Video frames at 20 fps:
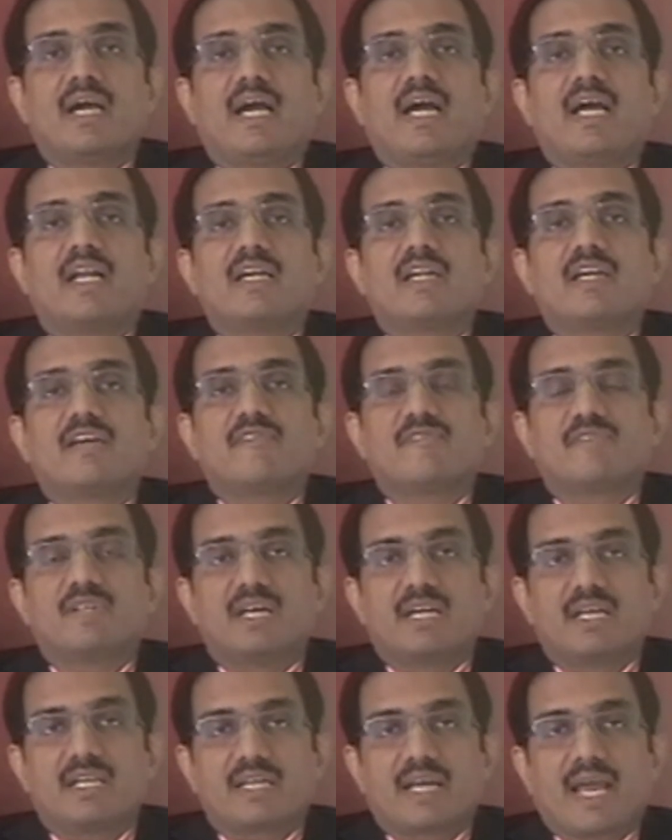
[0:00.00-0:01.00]
and it
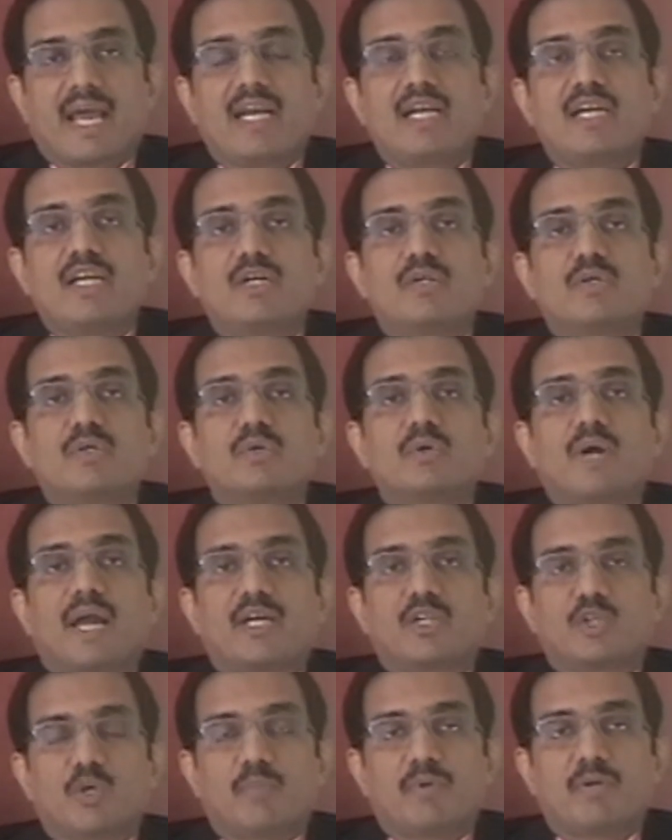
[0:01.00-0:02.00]
can lead to
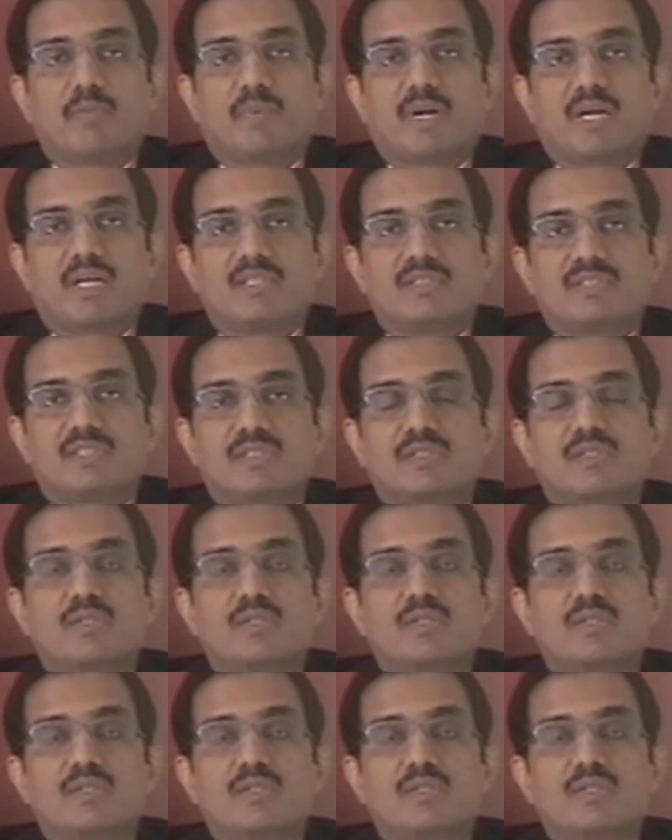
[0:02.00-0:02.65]
ectopic pregnancy.